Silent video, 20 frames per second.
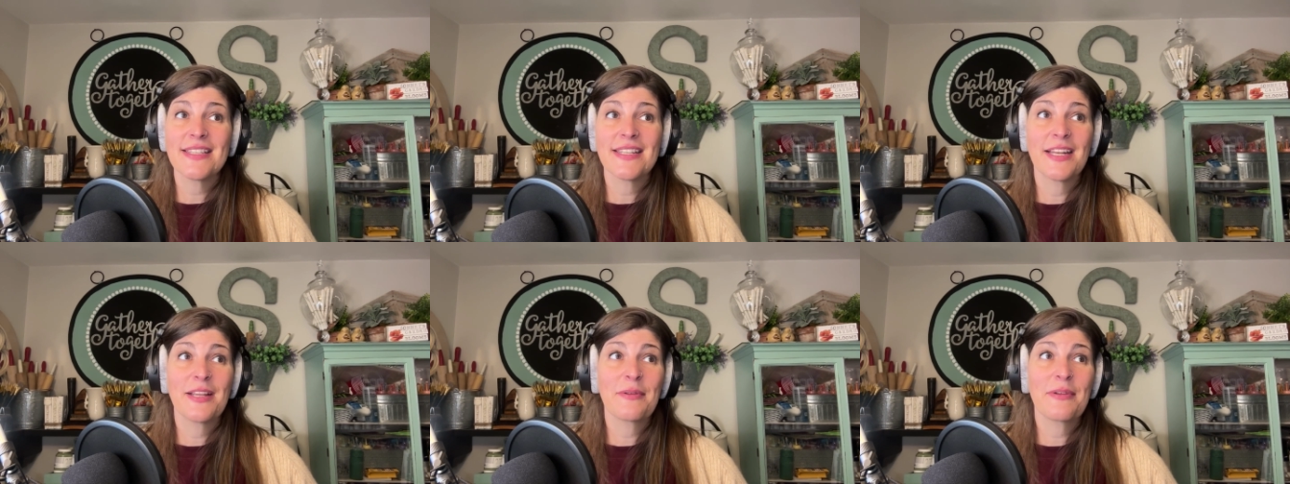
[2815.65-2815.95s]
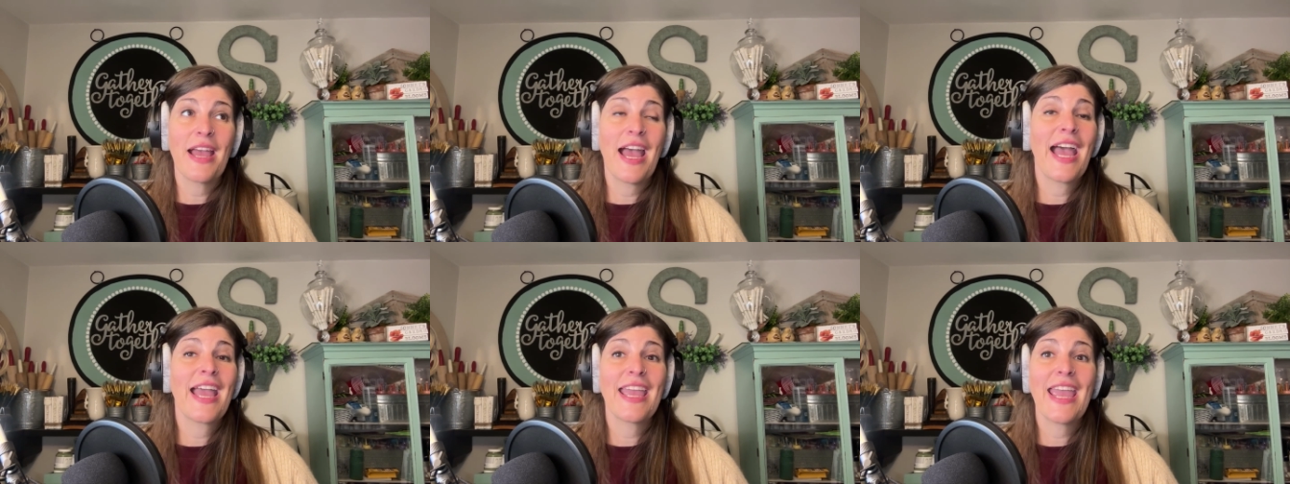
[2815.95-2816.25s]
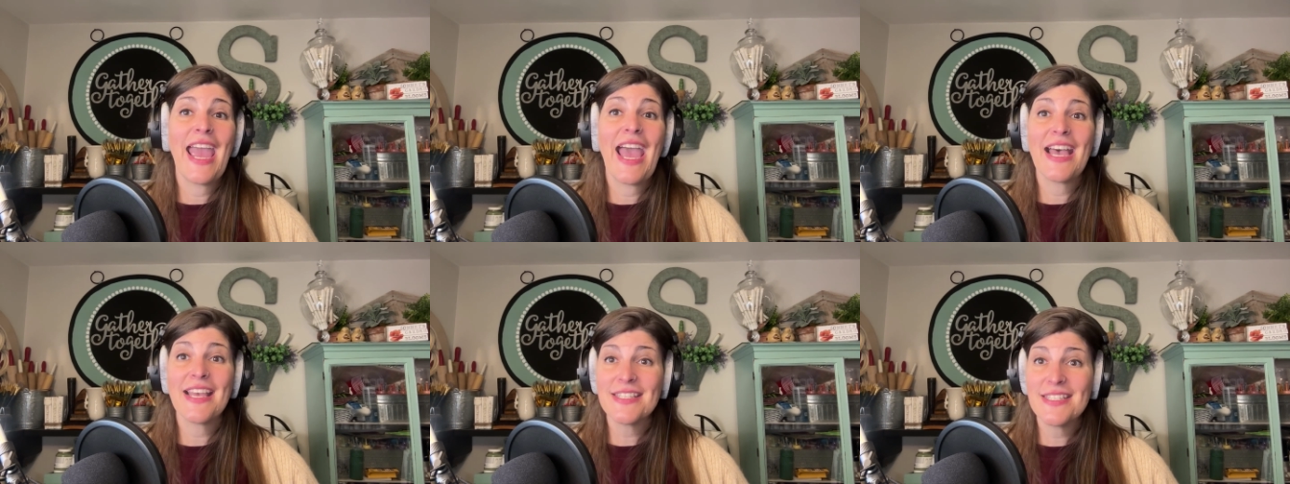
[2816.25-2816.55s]
And I
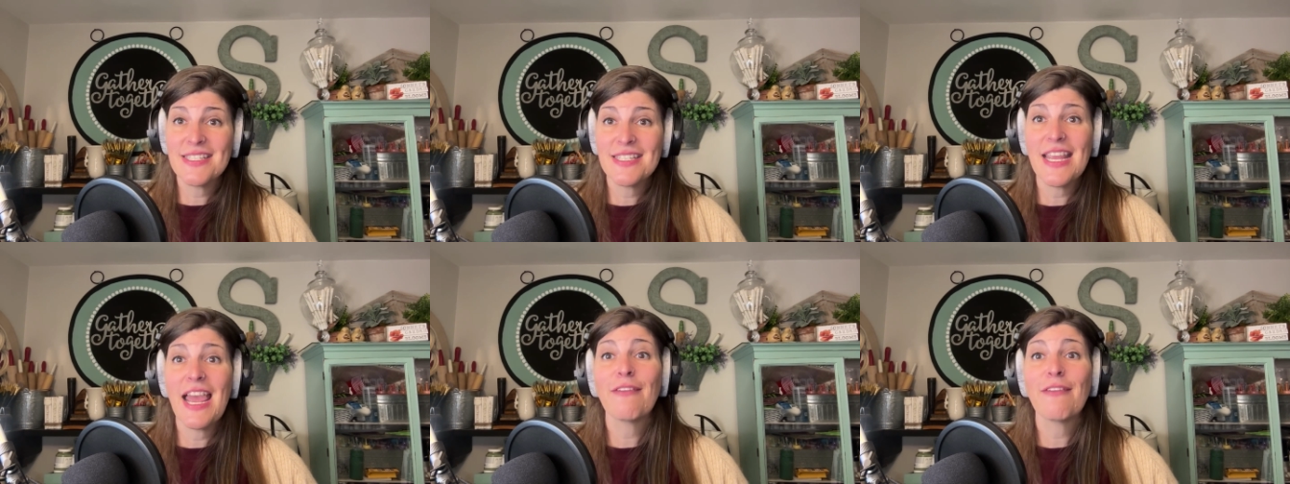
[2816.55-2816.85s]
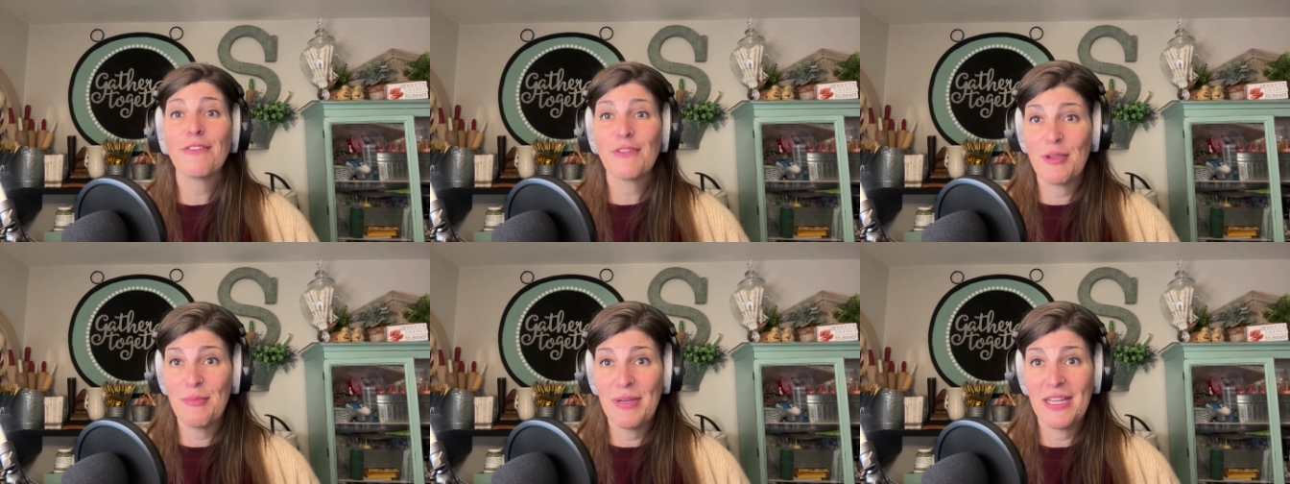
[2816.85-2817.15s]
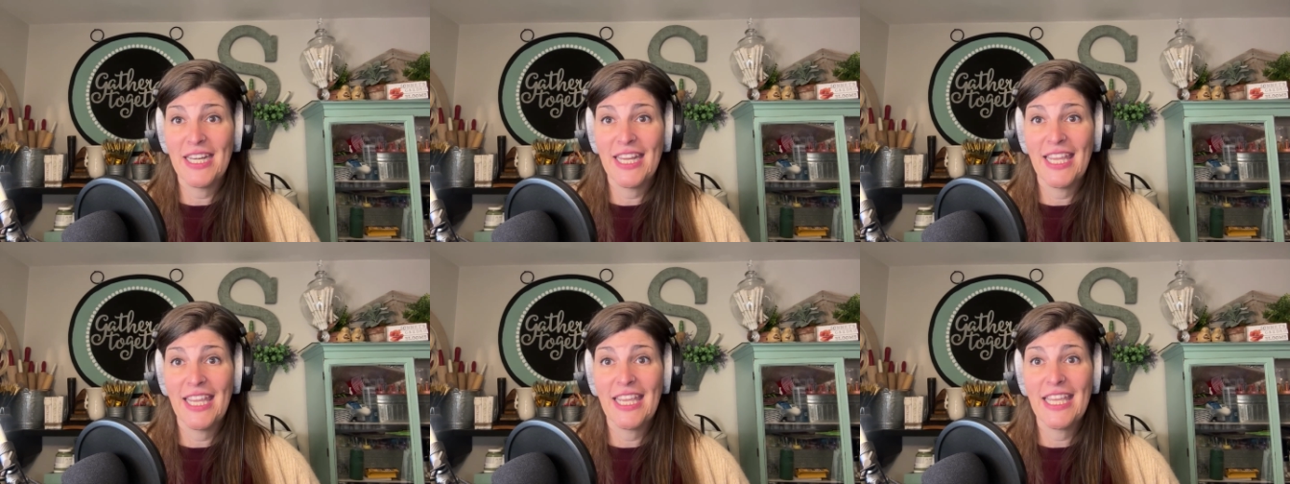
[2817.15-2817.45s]
asked
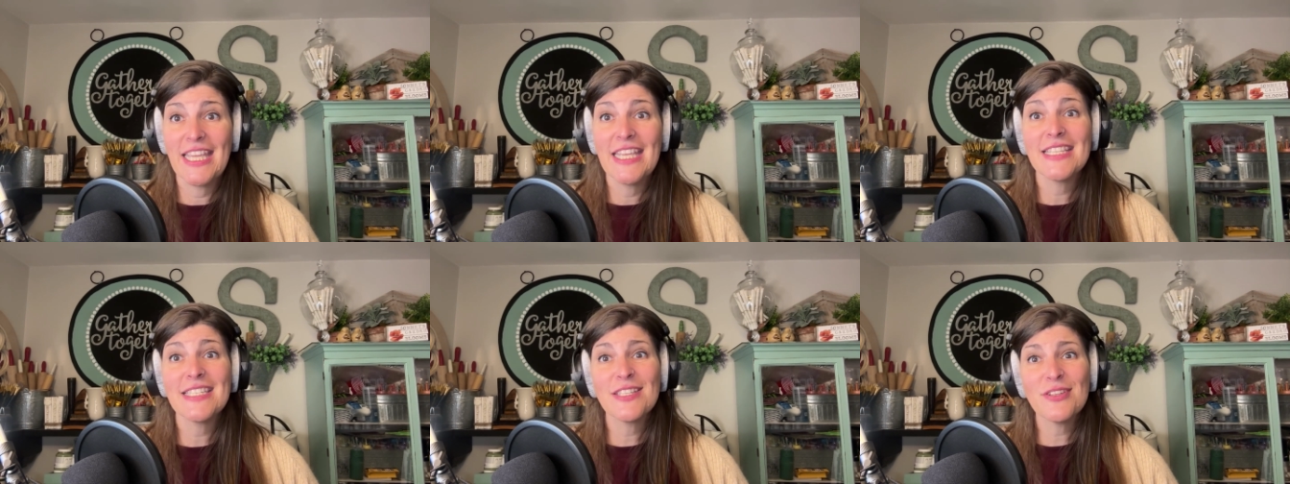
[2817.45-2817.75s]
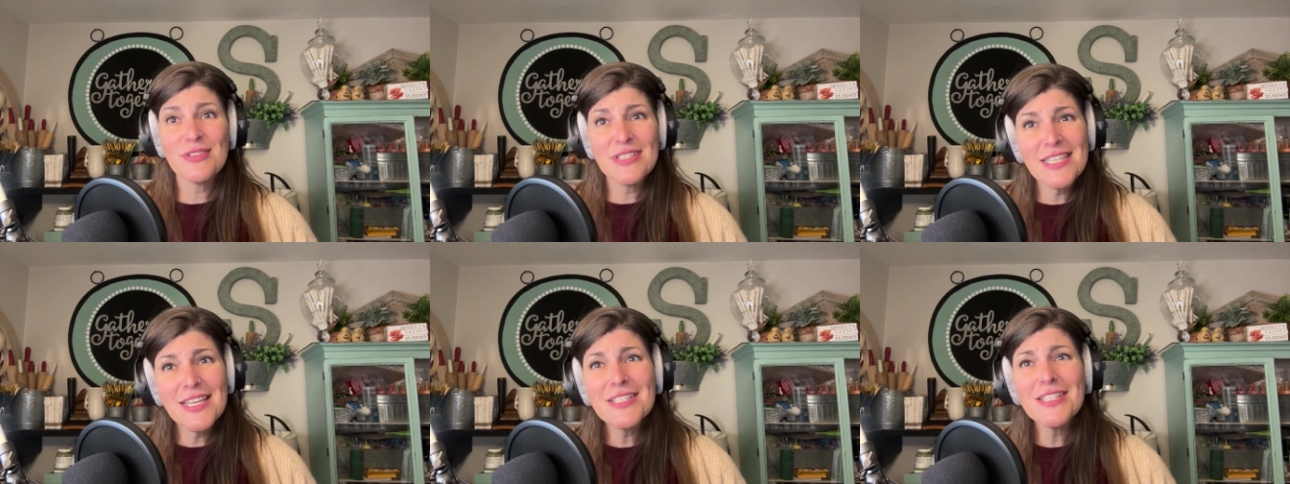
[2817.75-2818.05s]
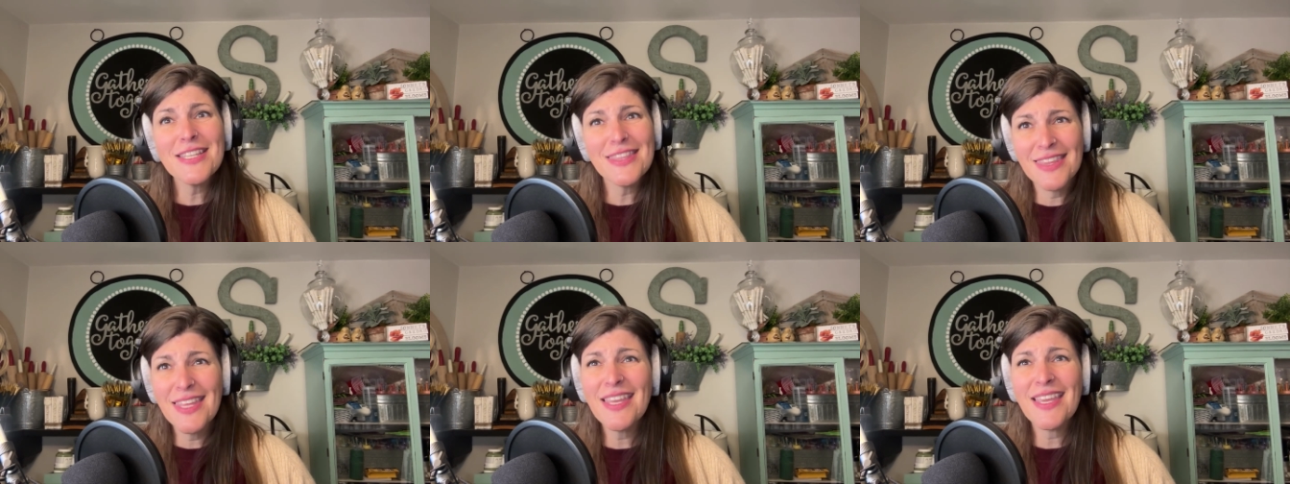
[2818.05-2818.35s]
everybody, is there such
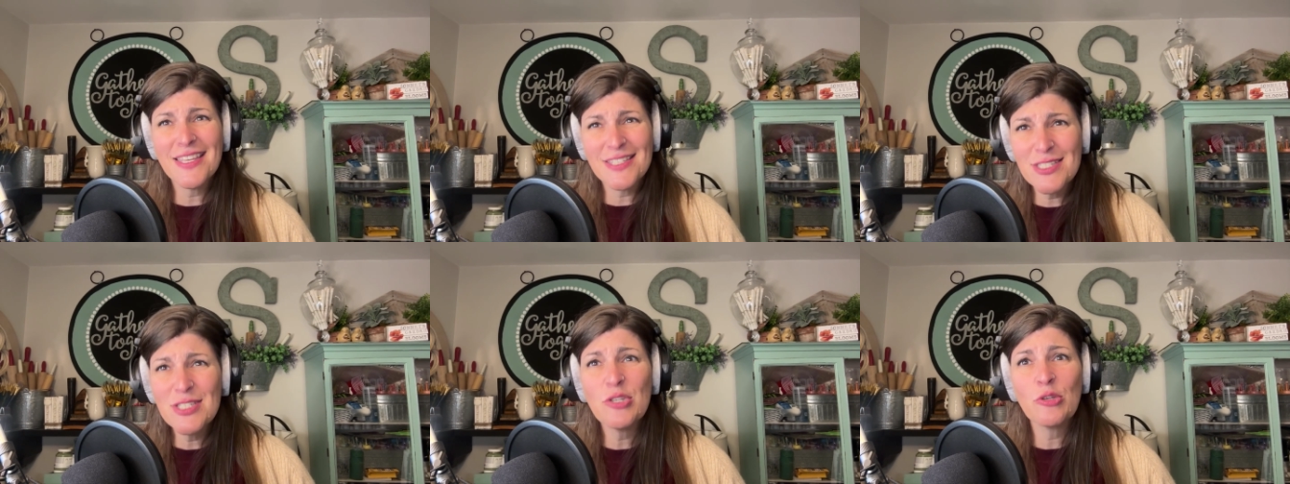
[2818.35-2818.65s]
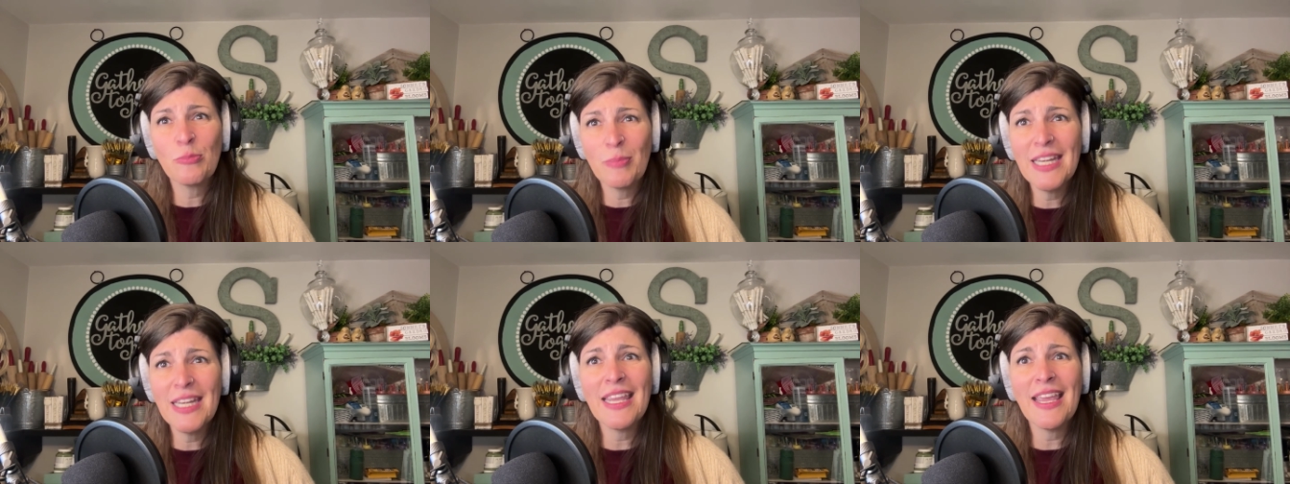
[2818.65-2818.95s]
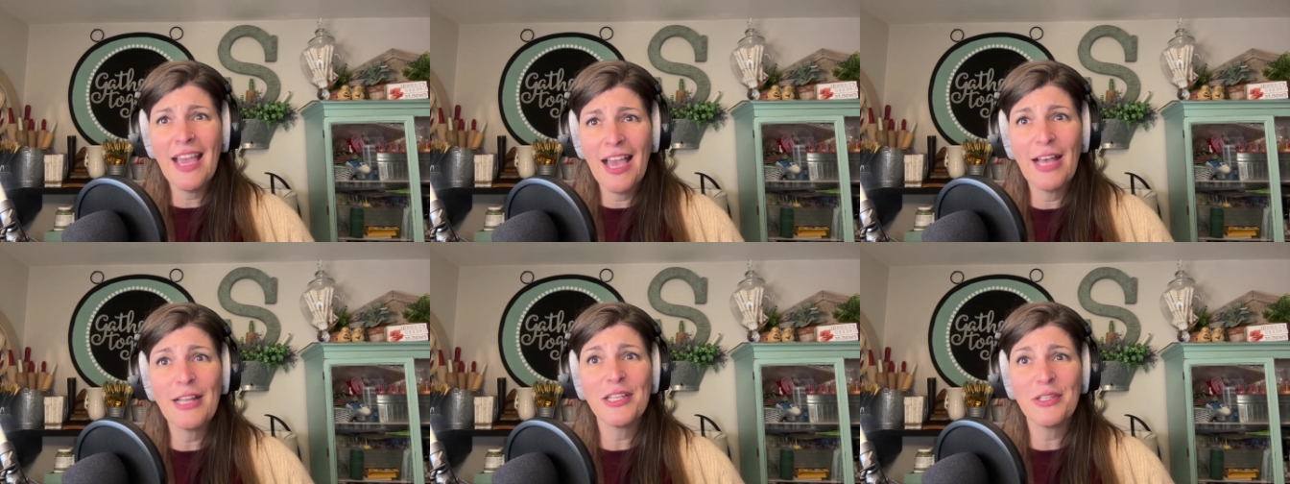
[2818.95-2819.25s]
a thing as too many
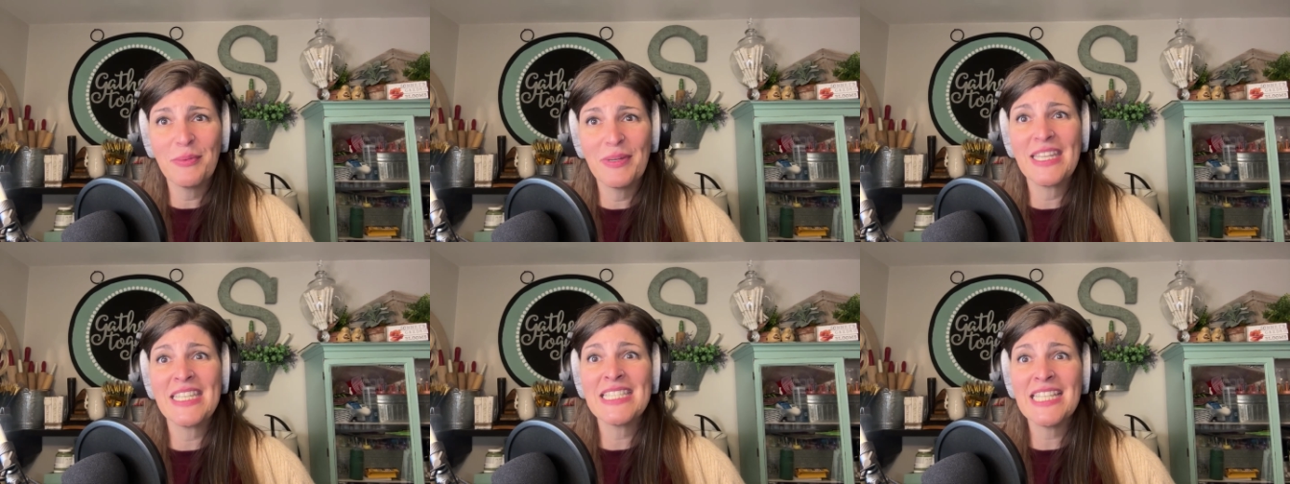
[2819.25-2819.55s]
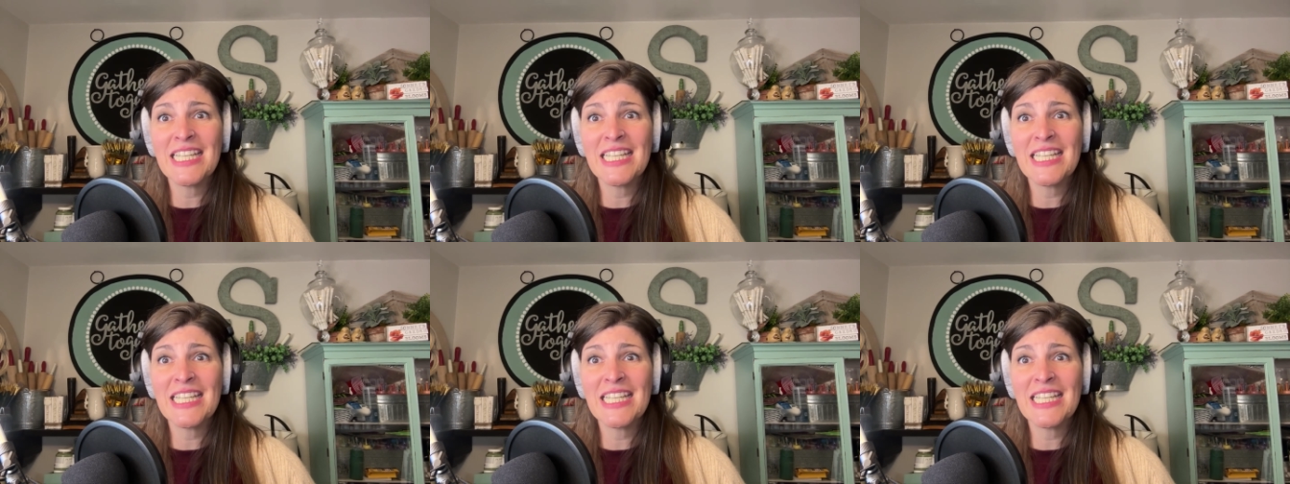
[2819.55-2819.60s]
Halloween